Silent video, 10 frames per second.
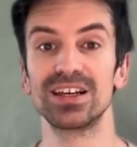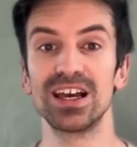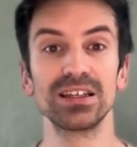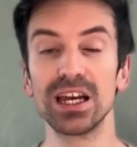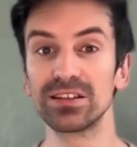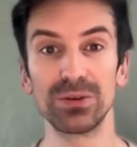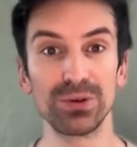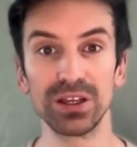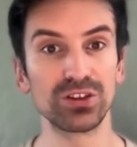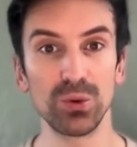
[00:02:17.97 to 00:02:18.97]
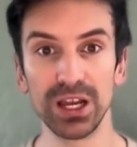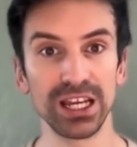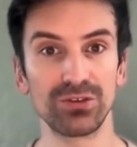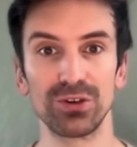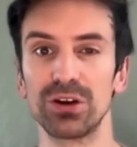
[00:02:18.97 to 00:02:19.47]
And that's it for this quick
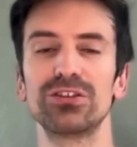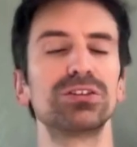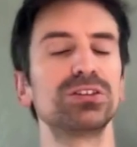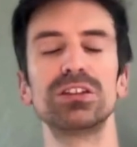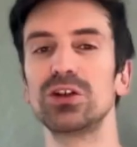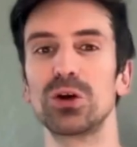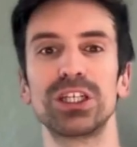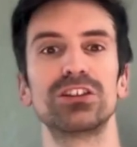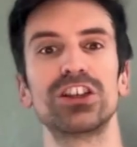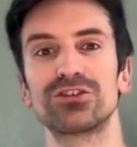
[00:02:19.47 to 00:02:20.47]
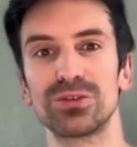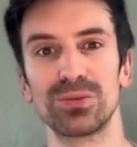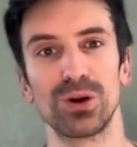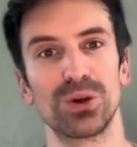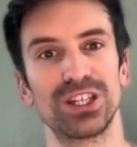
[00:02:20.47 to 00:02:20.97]
introduction to the log ingestion
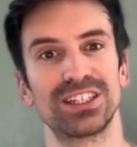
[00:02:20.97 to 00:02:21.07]
flow in